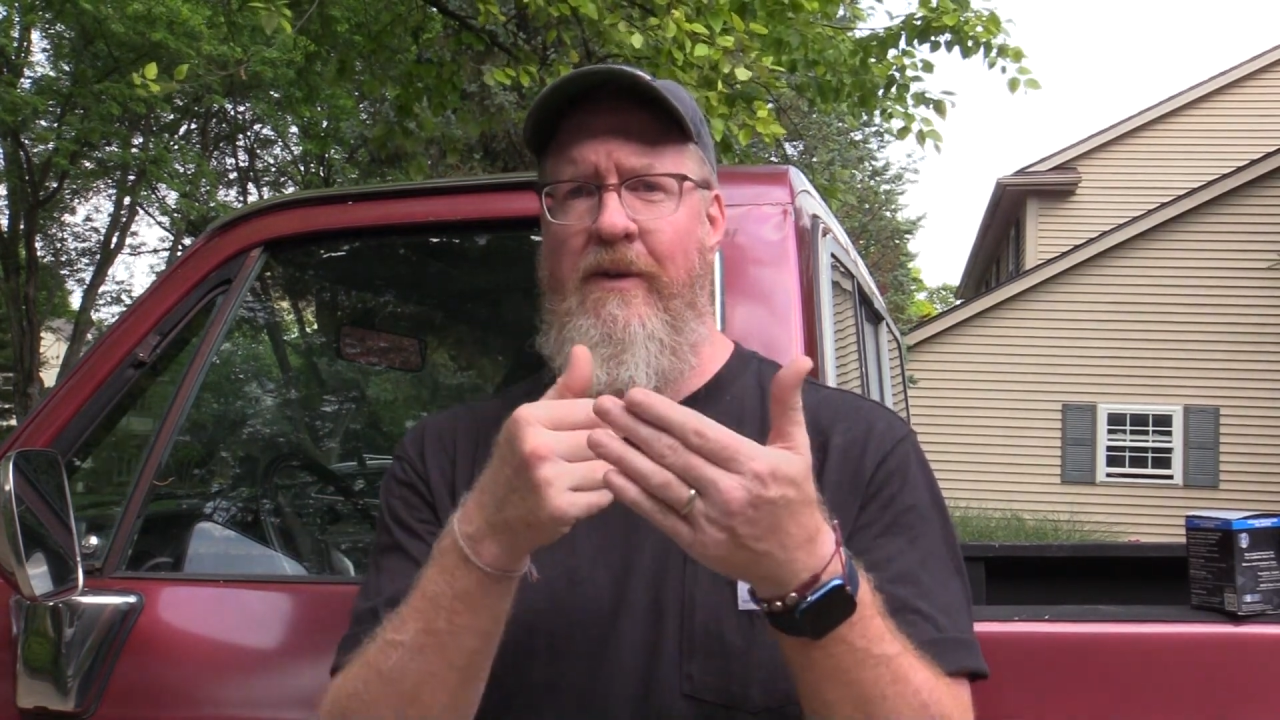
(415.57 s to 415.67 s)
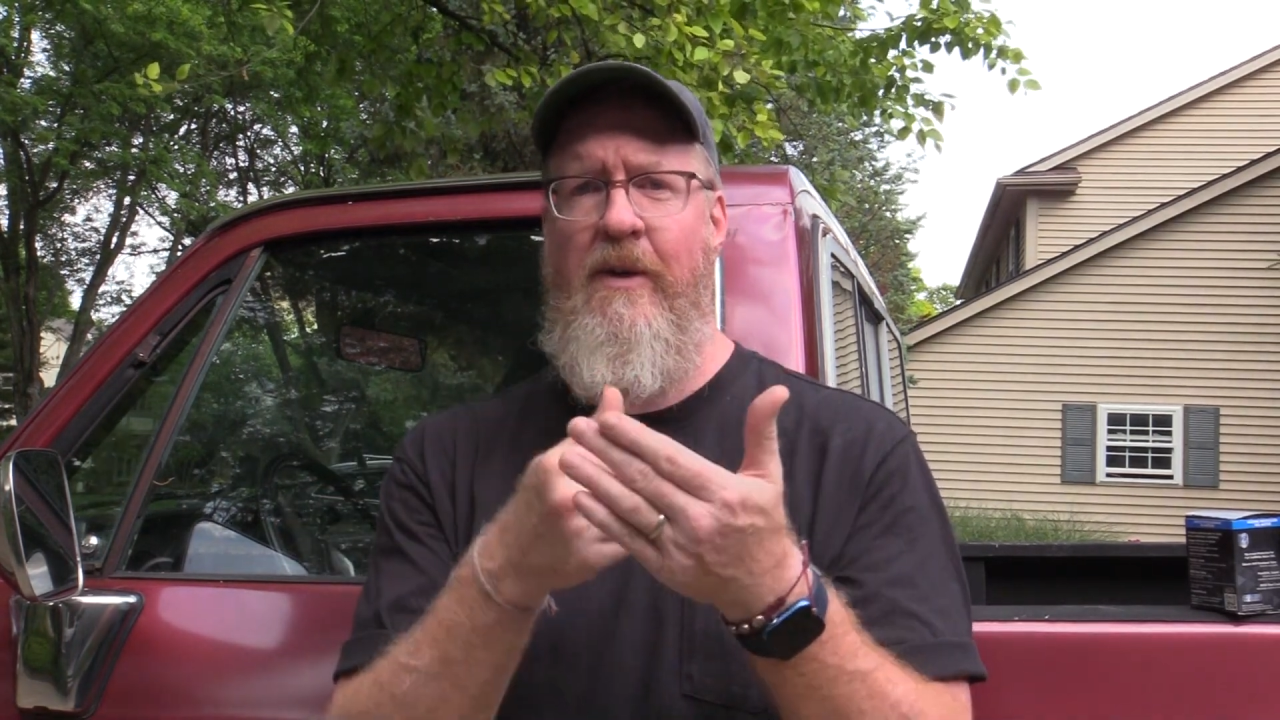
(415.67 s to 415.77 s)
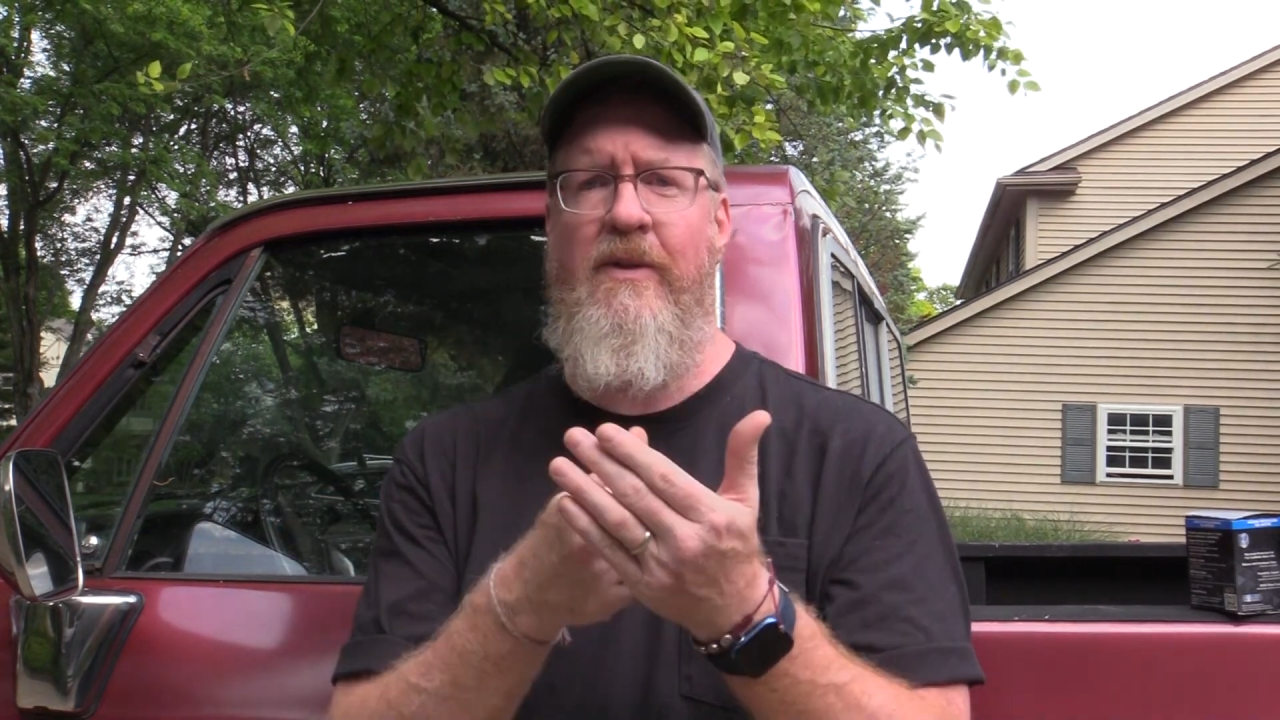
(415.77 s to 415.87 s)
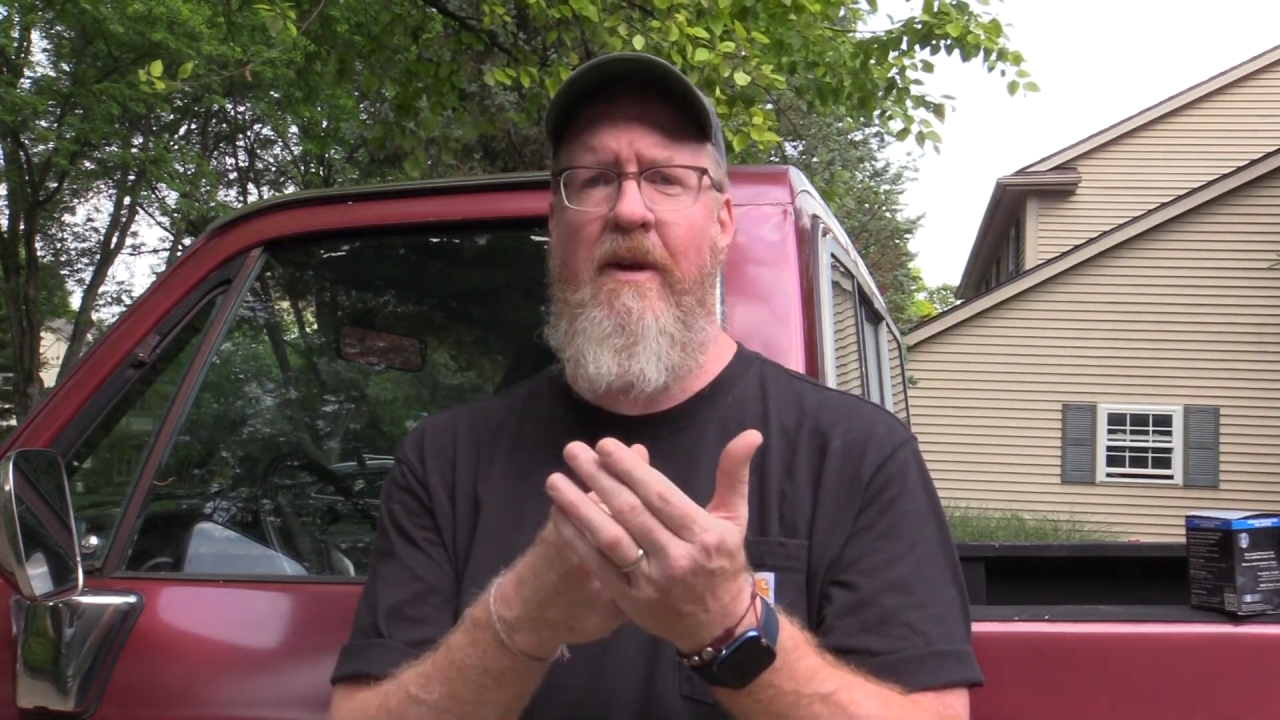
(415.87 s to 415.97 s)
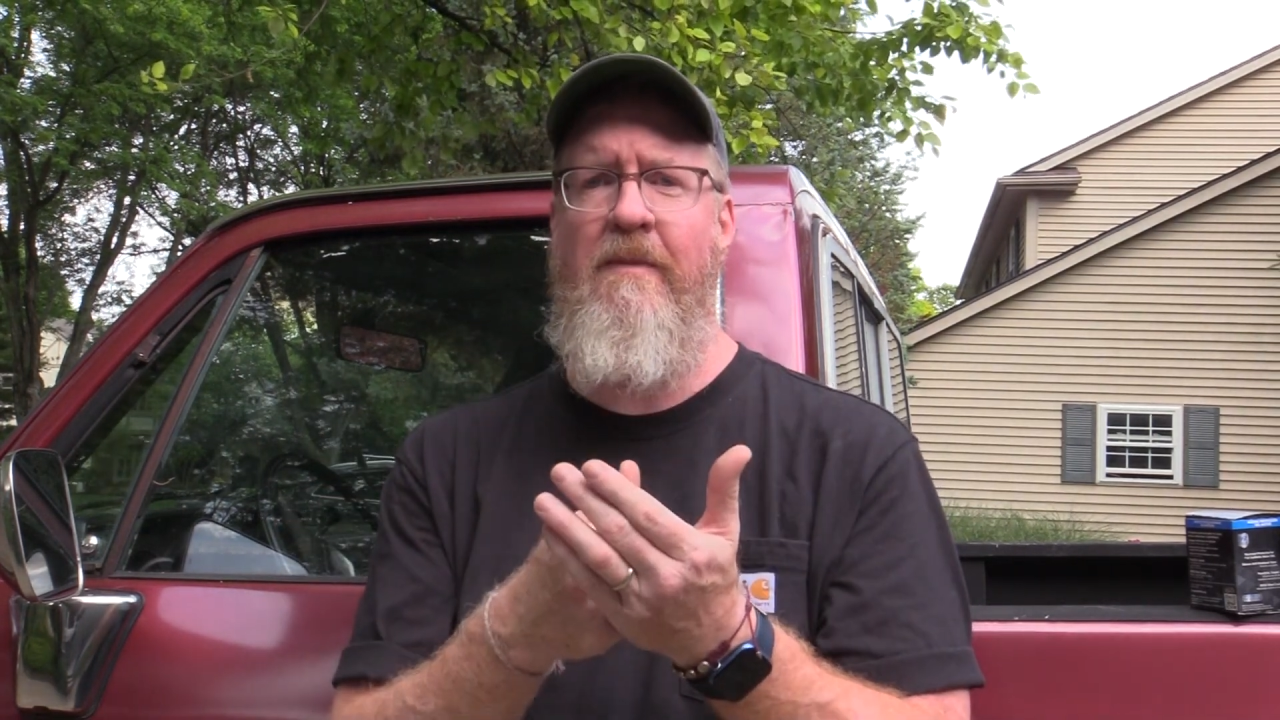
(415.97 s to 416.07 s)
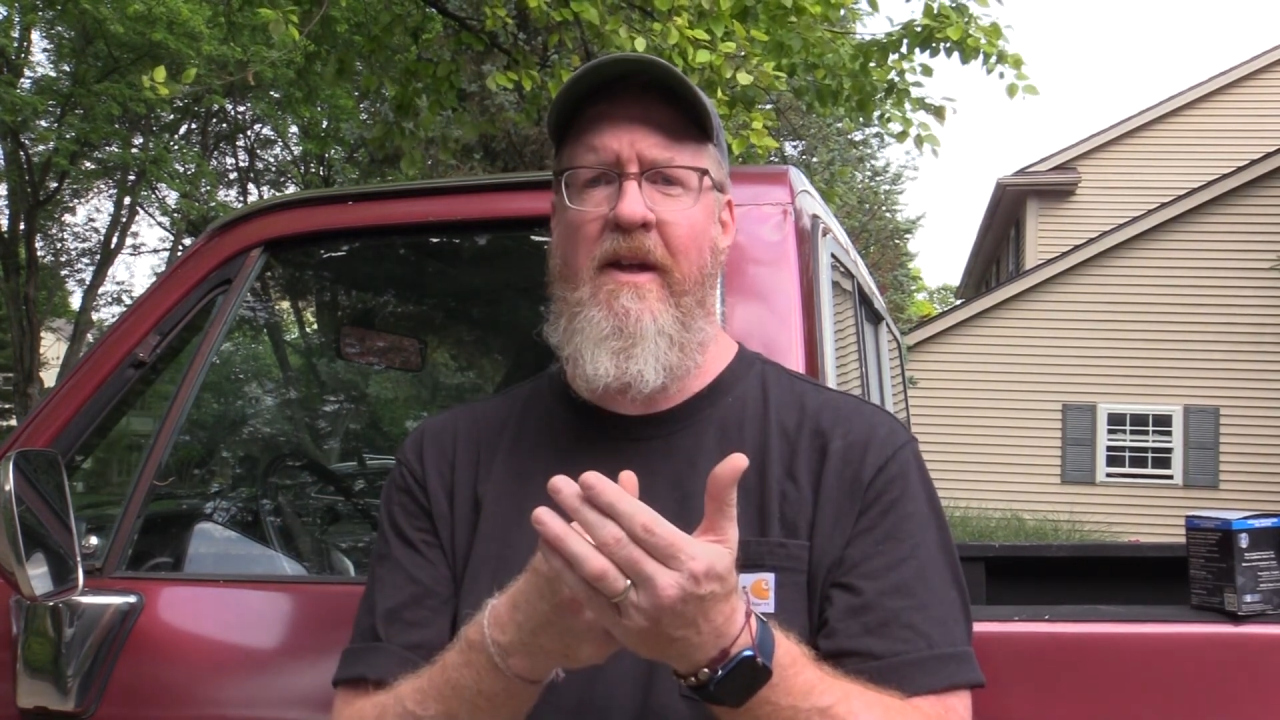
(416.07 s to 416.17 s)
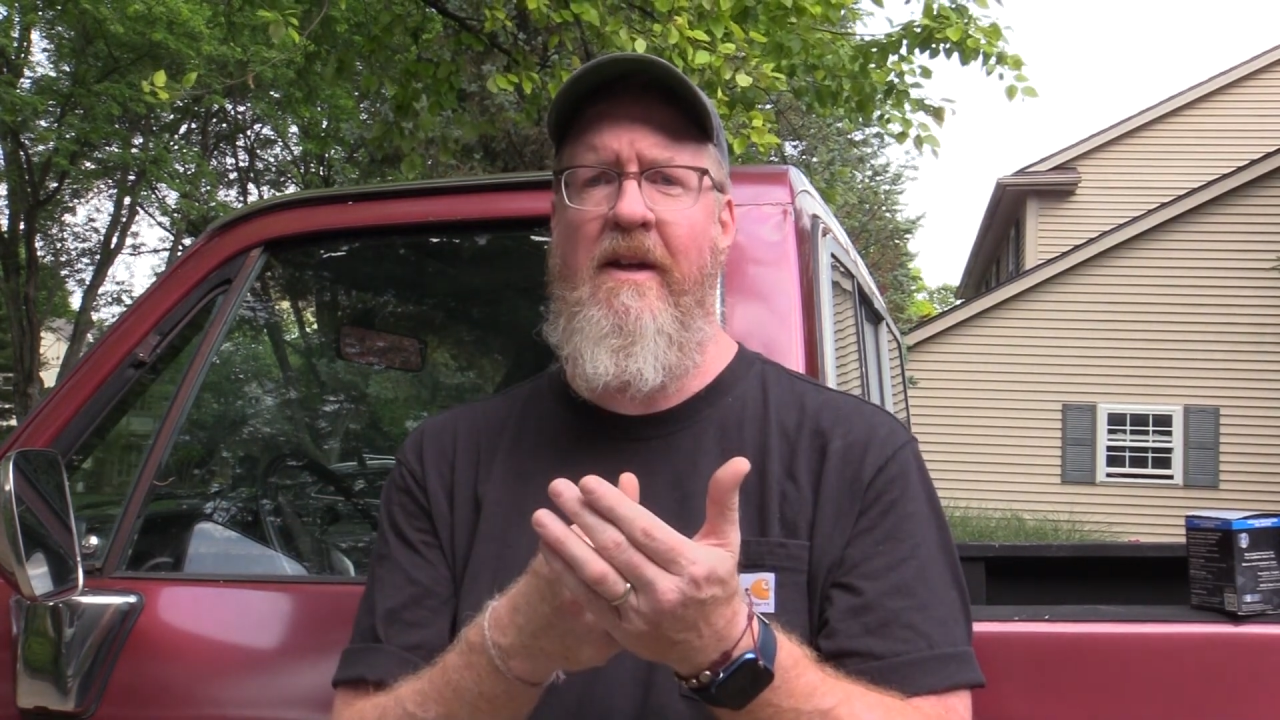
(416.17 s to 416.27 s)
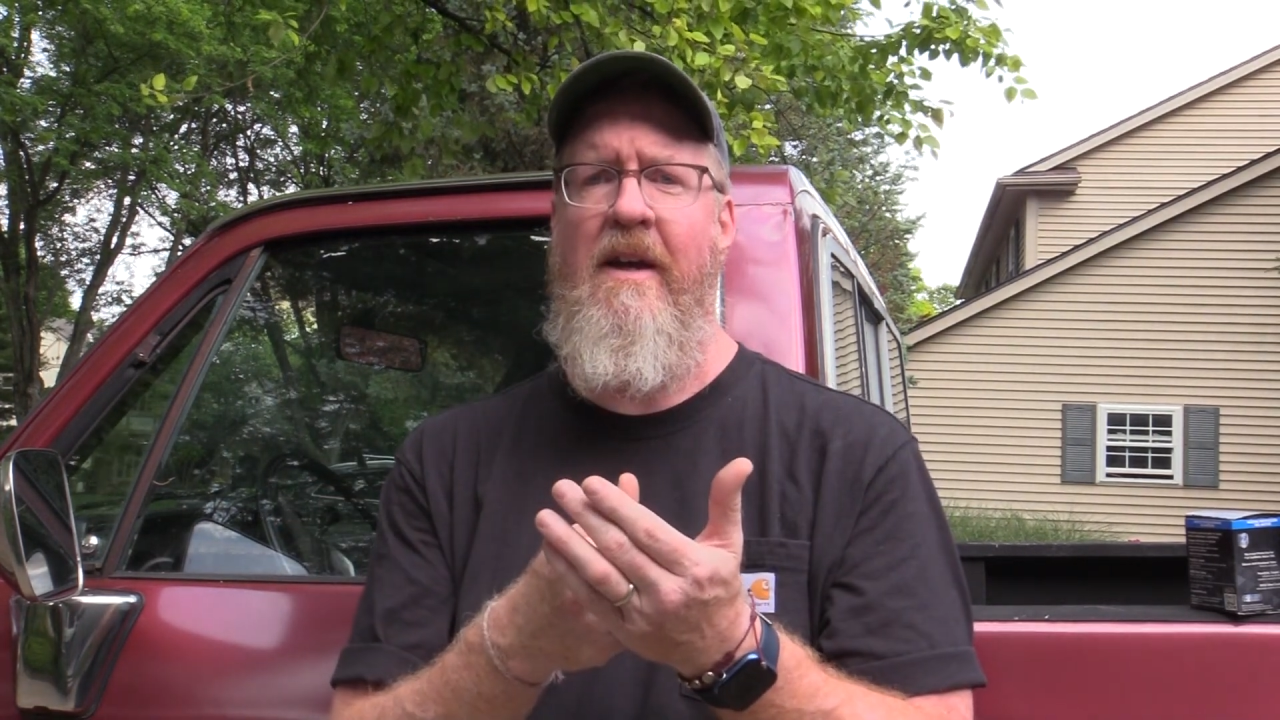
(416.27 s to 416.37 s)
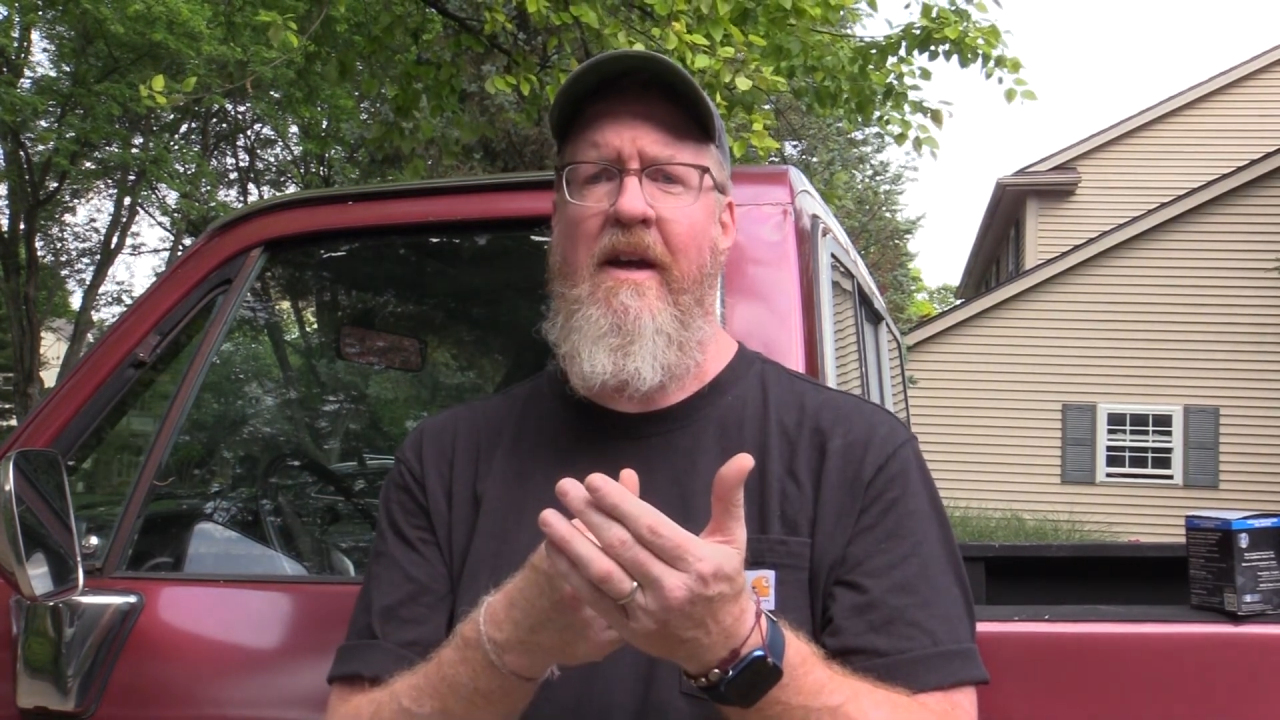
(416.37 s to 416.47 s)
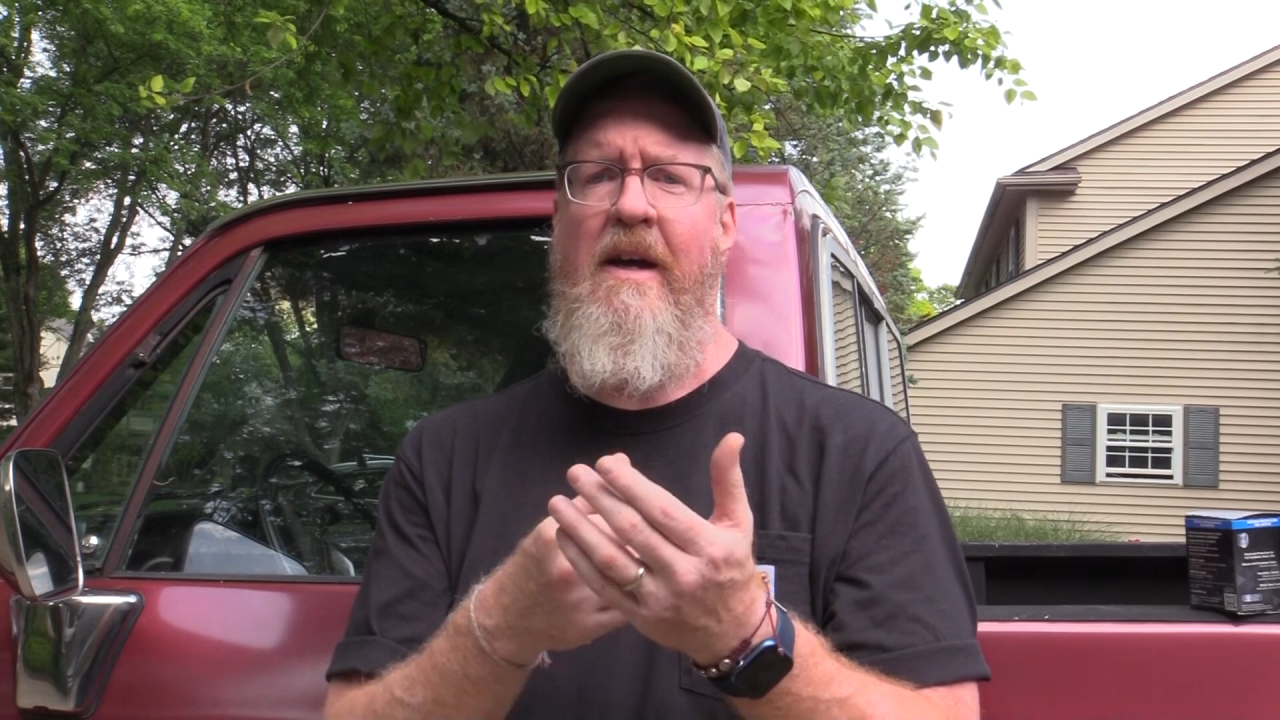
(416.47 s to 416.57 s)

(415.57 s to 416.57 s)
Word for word: Do something